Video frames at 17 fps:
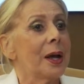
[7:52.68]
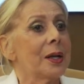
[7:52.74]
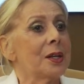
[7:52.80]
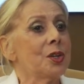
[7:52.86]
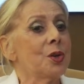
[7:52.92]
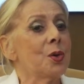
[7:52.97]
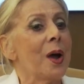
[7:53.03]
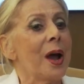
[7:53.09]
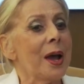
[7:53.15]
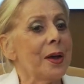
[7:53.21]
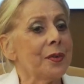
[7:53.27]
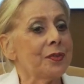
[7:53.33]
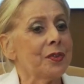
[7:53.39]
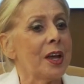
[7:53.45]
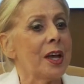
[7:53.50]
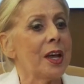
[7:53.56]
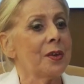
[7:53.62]
You
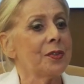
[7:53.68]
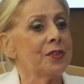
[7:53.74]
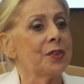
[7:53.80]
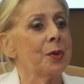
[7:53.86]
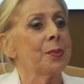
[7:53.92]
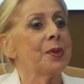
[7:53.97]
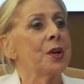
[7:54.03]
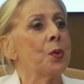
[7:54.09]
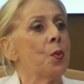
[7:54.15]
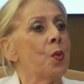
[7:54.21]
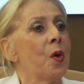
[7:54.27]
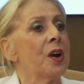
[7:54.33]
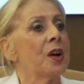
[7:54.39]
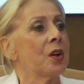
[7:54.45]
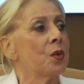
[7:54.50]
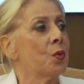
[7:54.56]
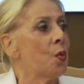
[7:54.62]
have to have something
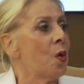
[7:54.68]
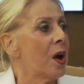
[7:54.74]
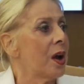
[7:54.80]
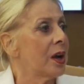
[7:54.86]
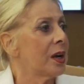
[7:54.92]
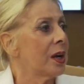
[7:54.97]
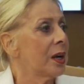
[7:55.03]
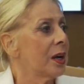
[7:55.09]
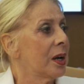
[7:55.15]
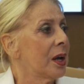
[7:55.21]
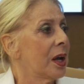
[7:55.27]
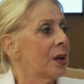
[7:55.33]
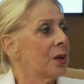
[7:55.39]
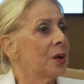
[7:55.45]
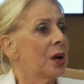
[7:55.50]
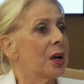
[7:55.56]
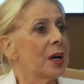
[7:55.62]
one-on-one
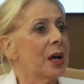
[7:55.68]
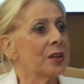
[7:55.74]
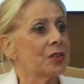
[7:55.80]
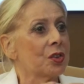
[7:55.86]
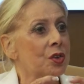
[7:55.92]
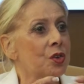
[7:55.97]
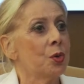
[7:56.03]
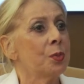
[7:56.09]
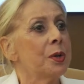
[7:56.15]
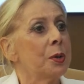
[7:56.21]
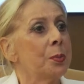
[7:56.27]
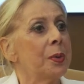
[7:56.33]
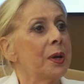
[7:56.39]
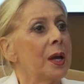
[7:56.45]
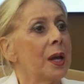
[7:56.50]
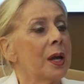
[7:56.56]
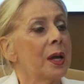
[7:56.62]
as a human
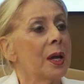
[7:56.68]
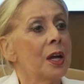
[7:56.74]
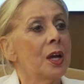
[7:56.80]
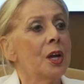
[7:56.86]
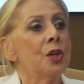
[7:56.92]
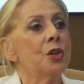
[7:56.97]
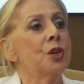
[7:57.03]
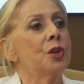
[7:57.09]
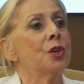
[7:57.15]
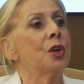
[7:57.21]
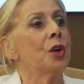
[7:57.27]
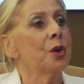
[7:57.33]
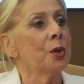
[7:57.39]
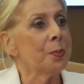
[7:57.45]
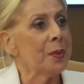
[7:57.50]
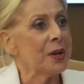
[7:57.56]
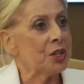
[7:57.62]
being. You
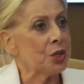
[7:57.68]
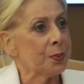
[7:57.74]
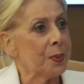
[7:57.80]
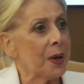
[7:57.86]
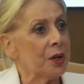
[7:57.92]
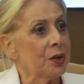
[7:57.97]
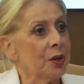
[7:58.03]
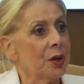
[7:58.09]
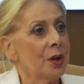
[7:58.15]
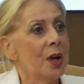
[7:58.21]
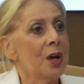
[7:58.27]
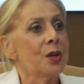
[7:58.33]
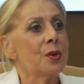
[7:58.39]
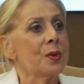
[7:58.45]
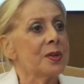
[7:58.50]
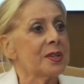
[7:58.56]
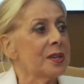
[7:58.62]
learn much better.
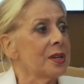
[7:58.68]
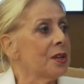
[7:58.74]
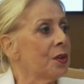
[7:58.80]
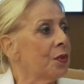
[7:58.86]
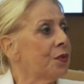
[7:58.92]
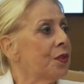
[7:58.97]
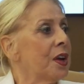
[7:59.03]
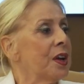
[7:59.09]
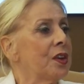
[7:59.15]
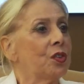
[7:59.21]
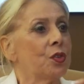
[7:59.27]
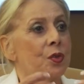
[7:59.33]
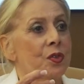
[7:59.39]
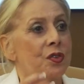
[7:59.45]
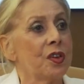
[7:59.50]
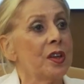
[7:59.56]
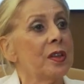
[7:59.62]
You see the face.
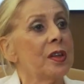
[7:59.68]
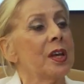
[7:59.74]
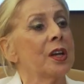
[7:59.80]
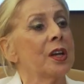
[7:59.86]
You see the